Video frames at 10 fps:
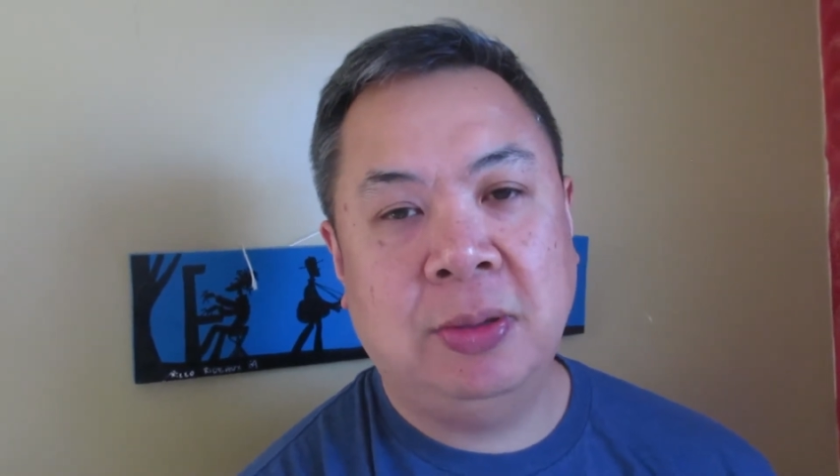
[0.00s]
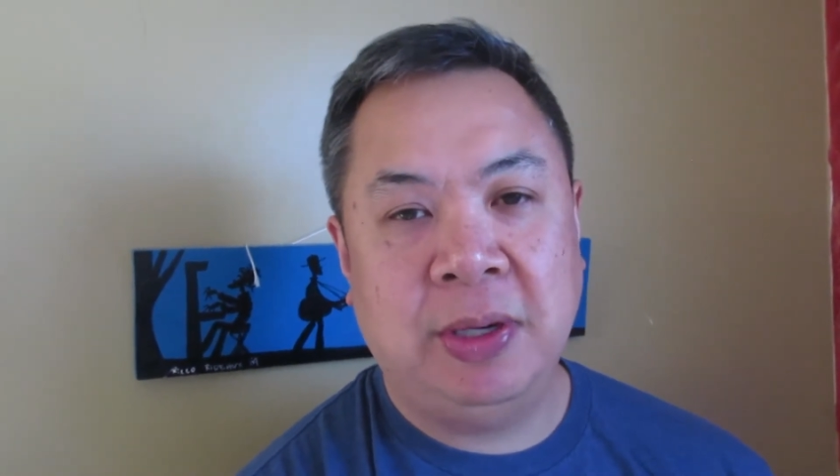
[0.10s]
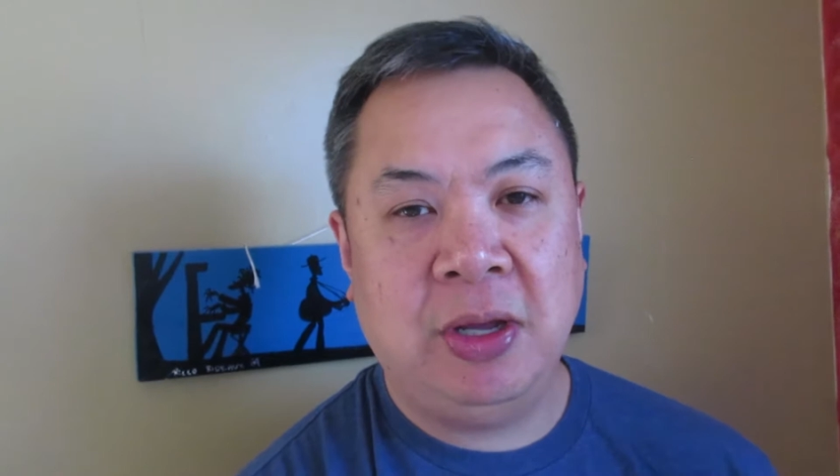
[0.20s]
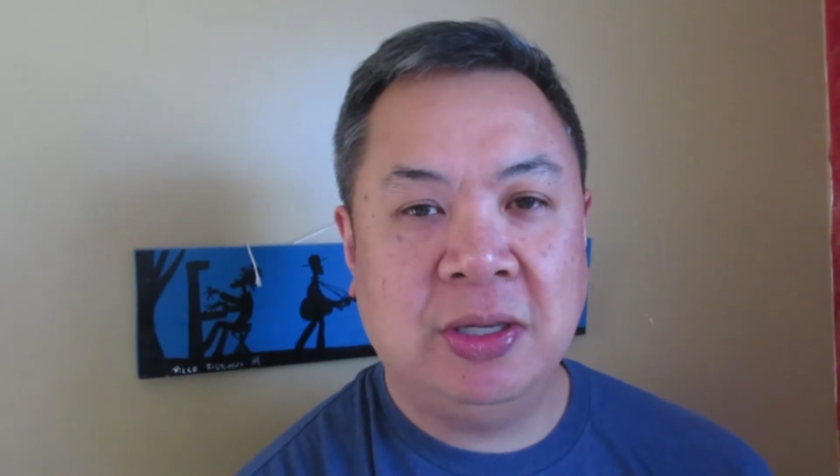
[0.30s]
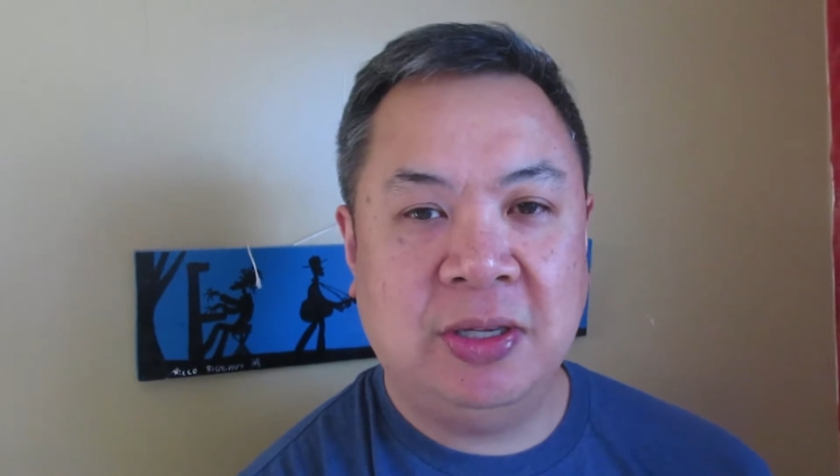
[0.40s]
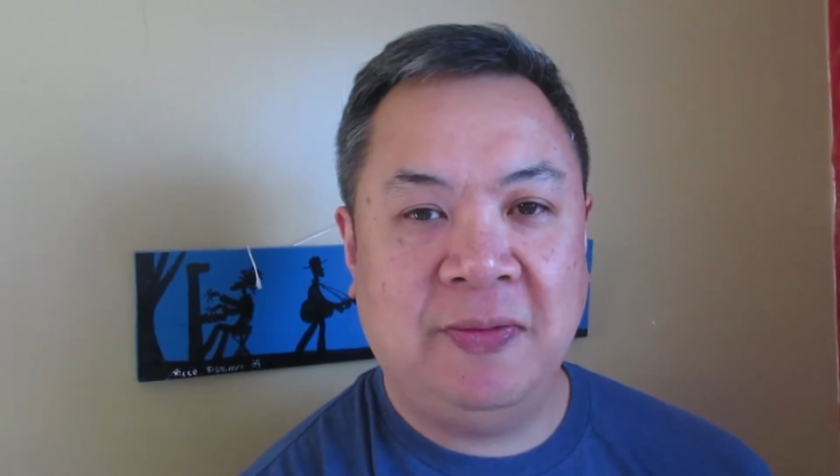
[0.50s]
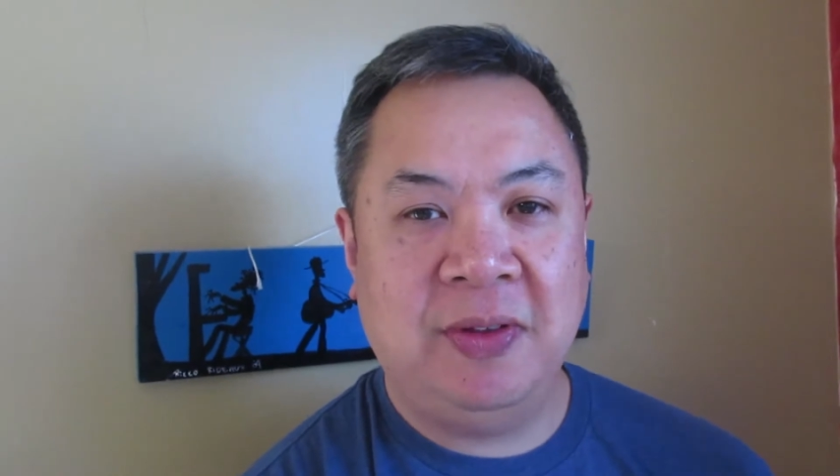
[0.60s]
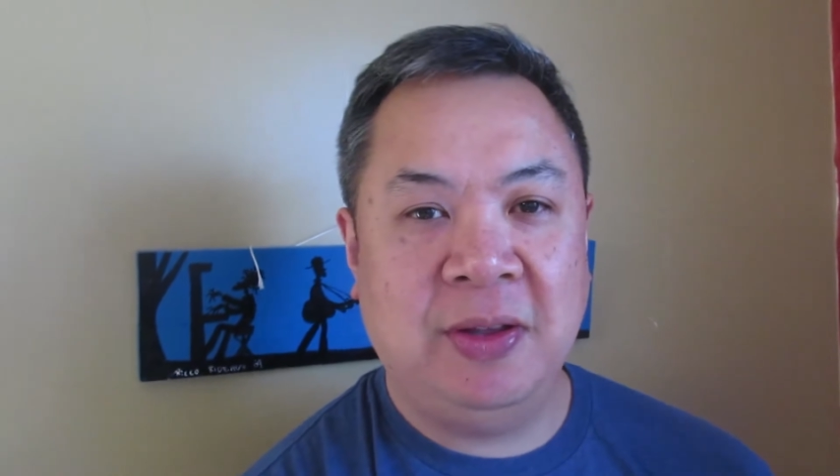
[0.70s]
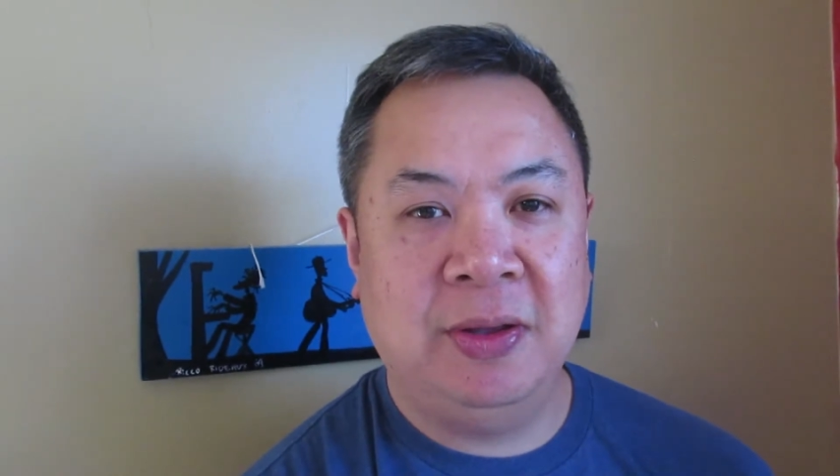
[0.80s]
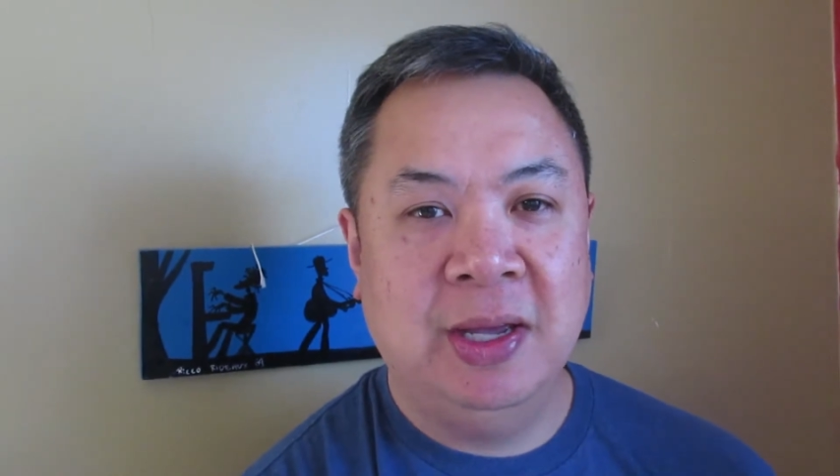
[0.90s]
but you also have
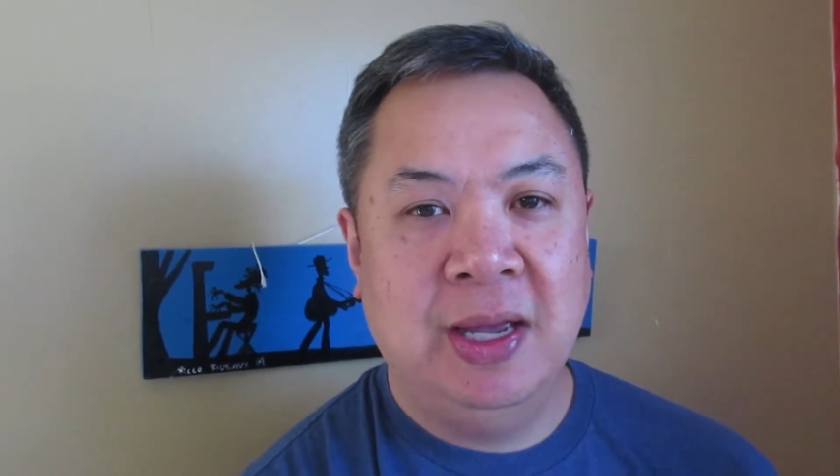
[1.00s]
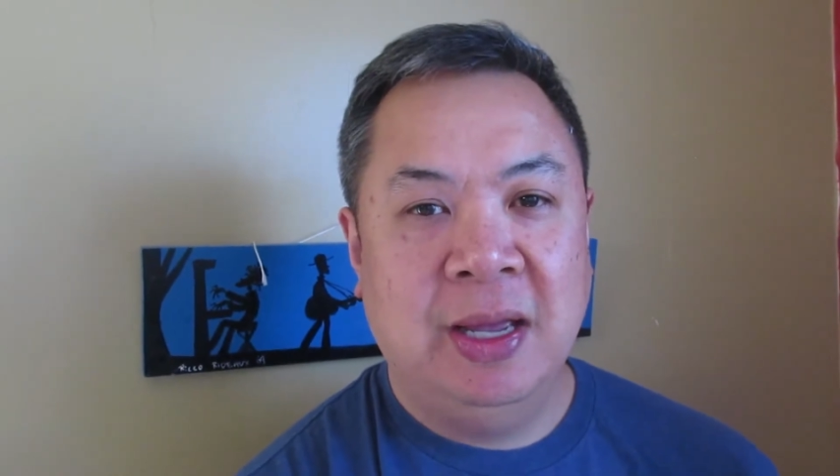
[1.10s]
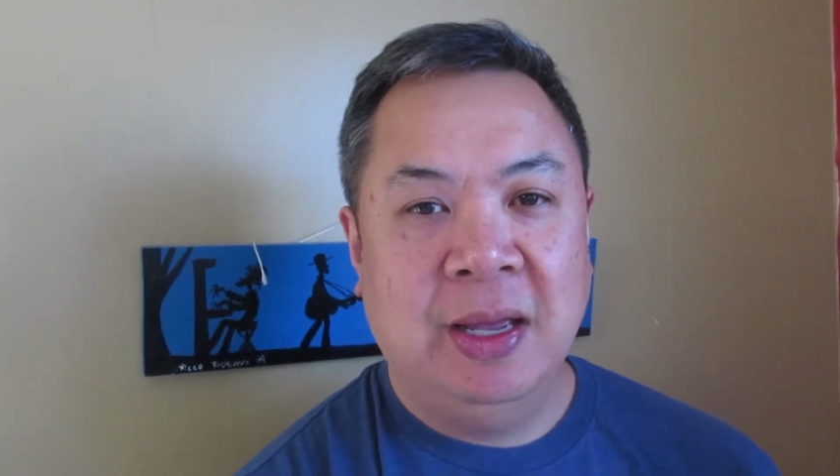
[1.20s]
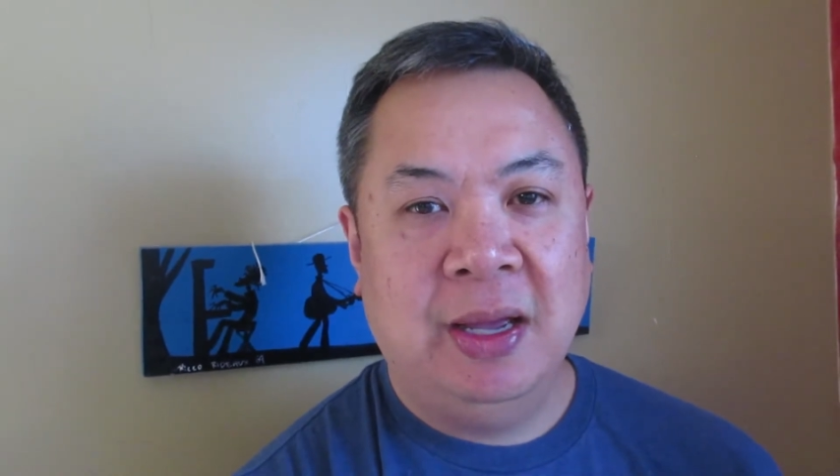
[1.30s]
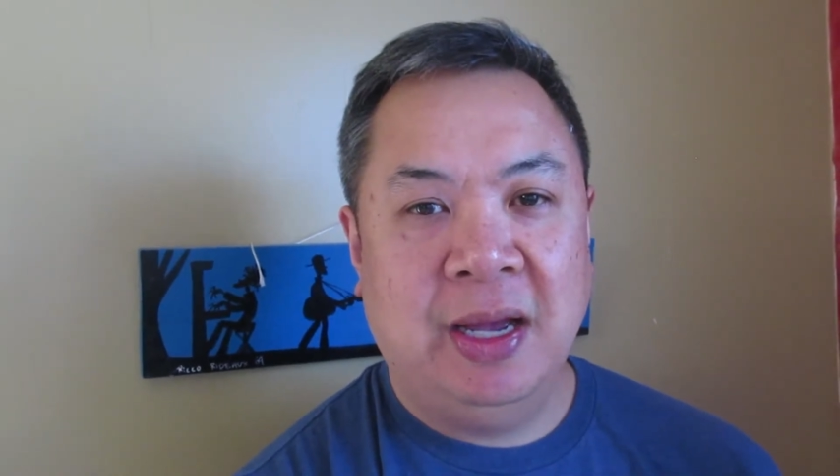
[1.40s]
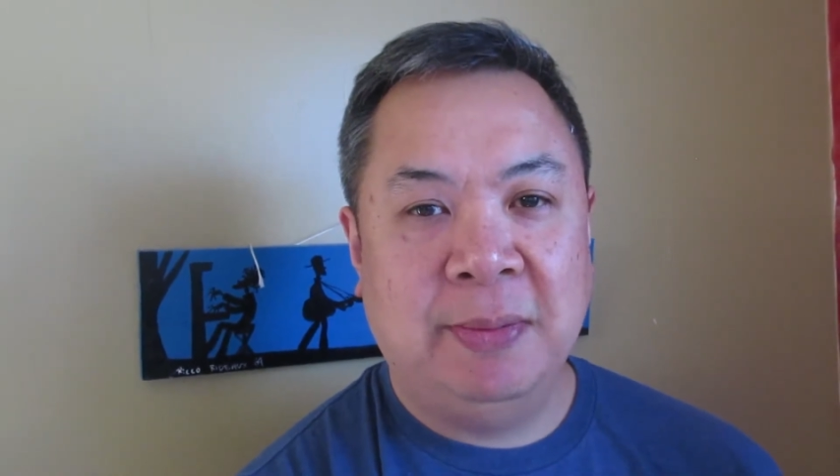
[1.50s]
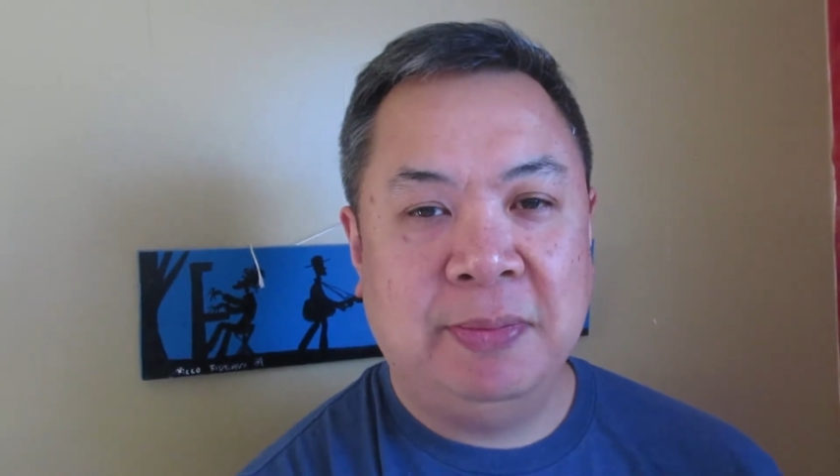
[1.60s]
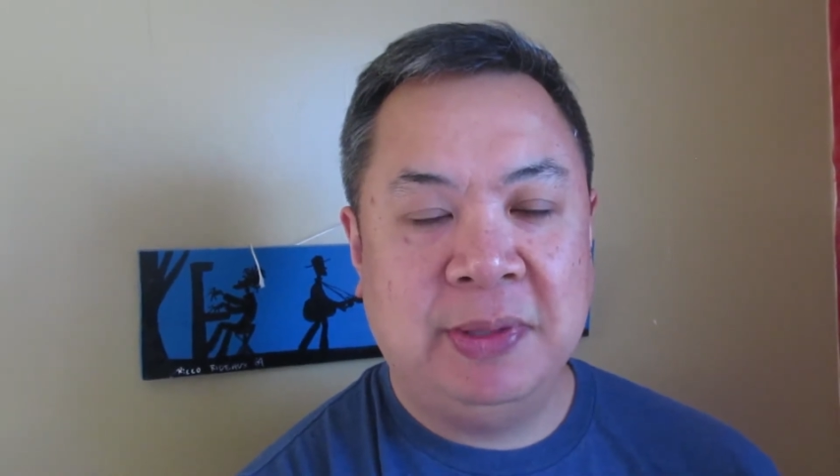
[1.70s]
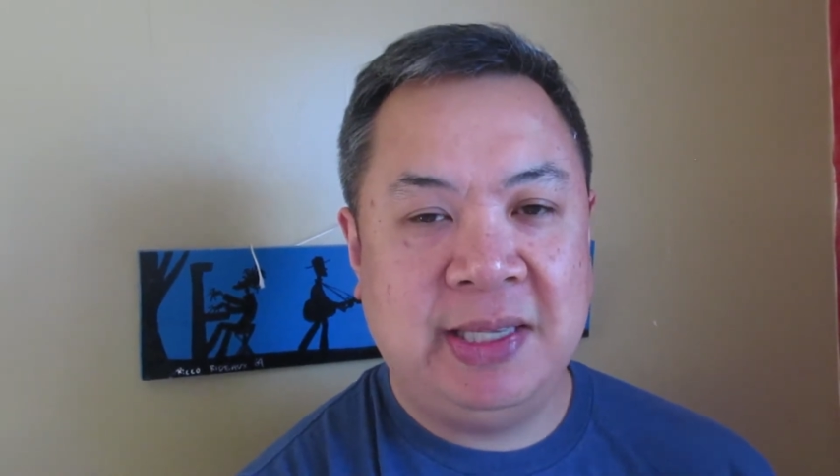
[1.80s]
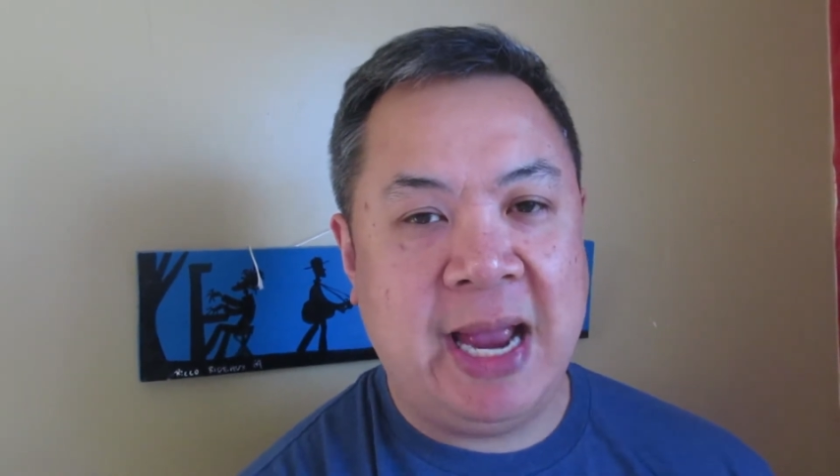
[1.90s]
to
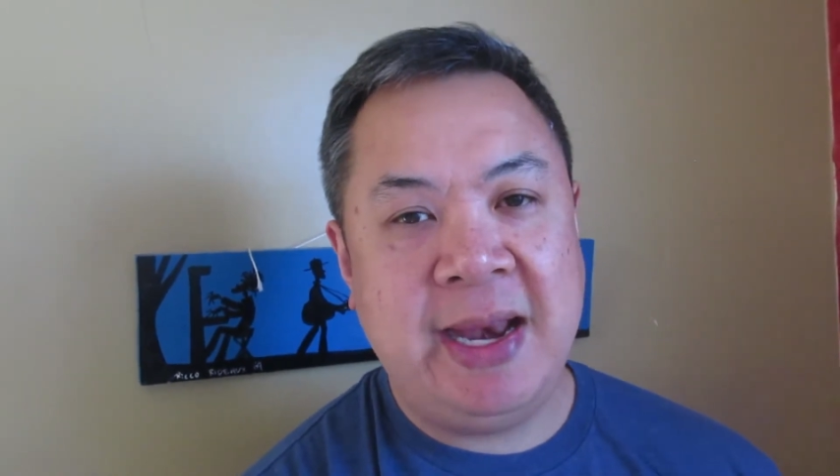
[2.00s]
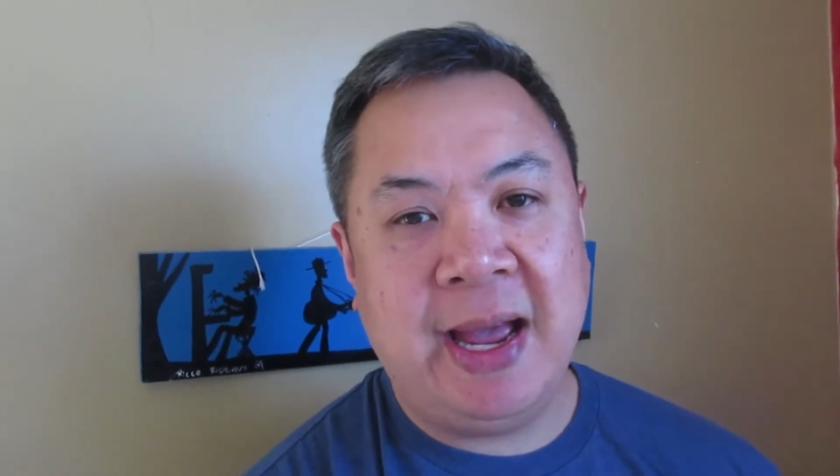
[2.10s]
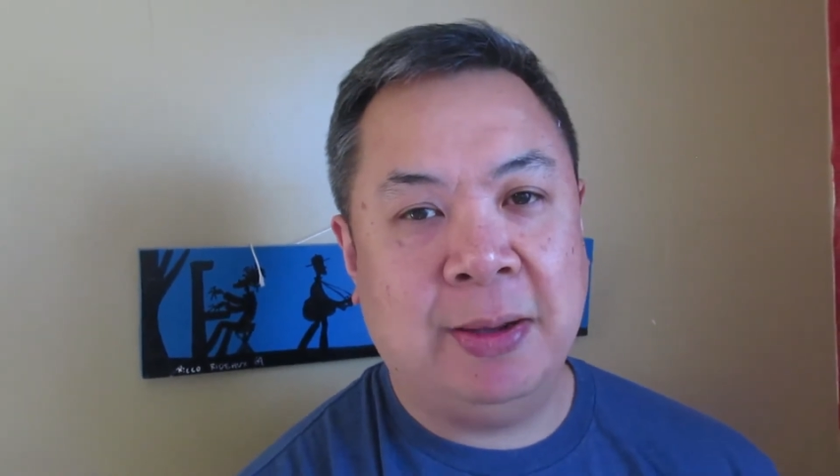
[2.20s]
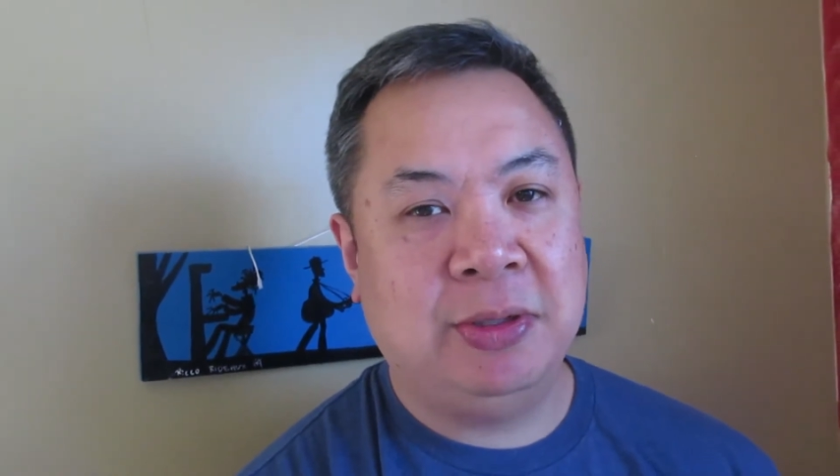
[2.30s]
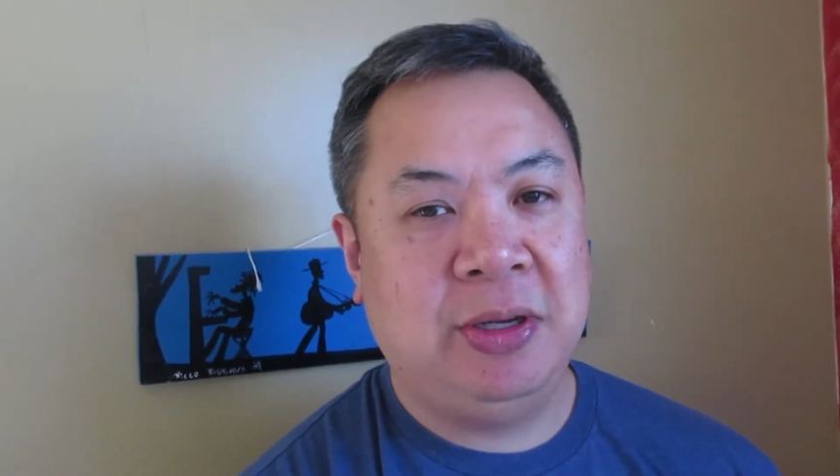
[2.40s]
stand out.